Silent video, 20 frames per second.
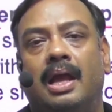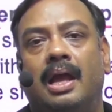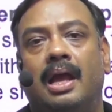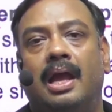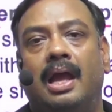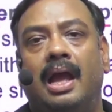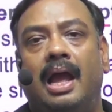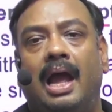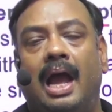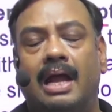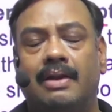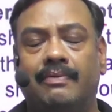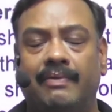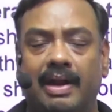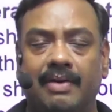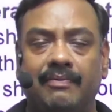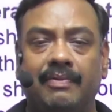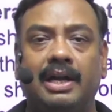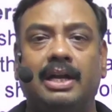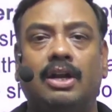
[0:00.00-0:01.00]
and when
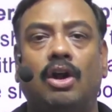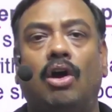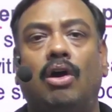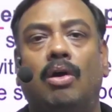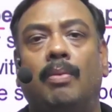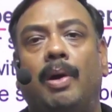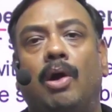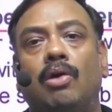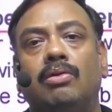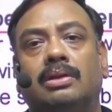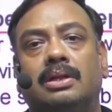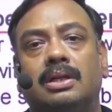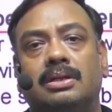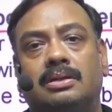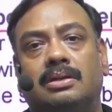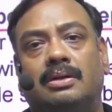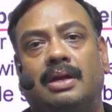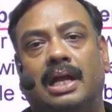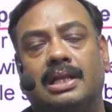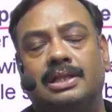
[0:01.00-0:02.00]
we talk about this
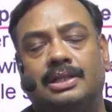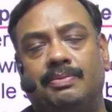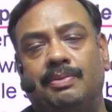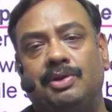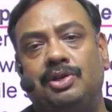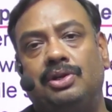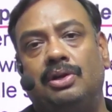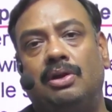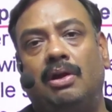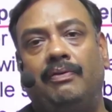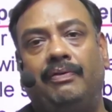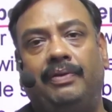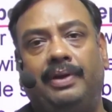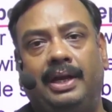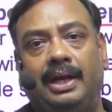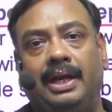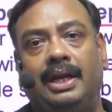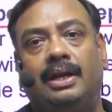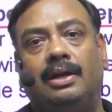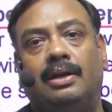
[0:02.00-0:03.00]
transmission of
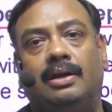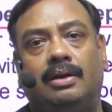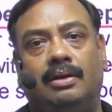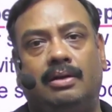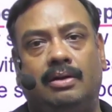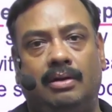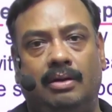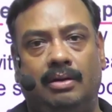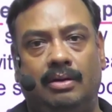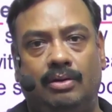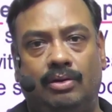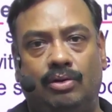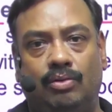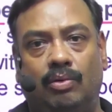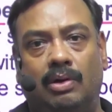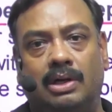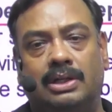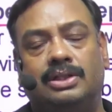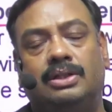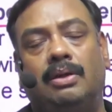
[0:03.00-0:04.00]
heat
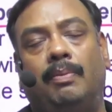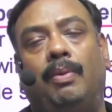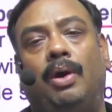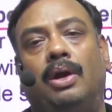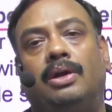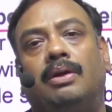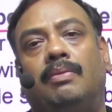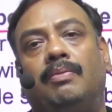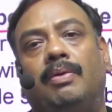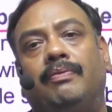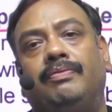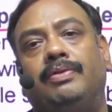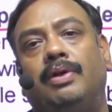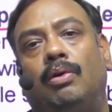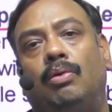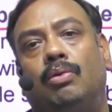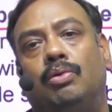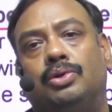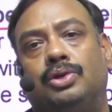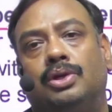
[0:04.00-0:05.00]
towards the bottom of the
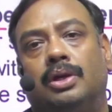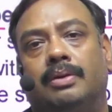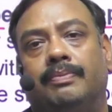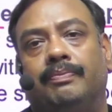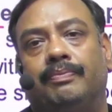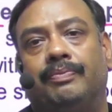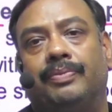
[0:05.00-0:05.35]
ocean,